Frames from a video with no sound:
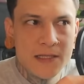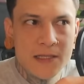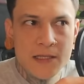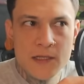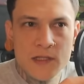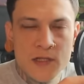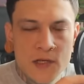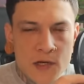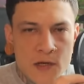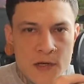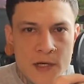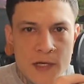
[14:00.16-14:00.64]
the
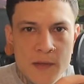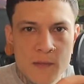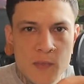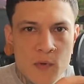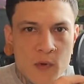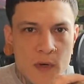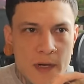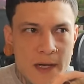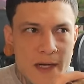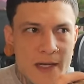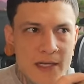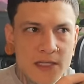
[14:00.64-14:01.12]
turning
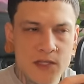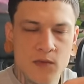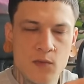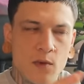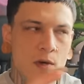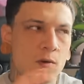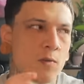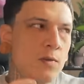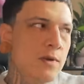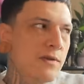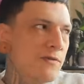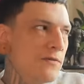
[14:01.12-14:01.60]
point. It's
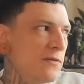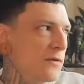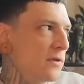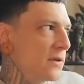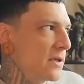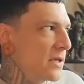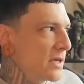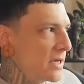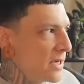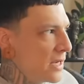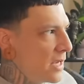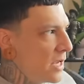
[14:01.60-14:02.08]
where we
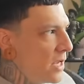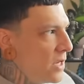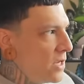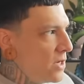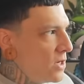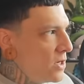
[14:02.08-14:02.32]
fully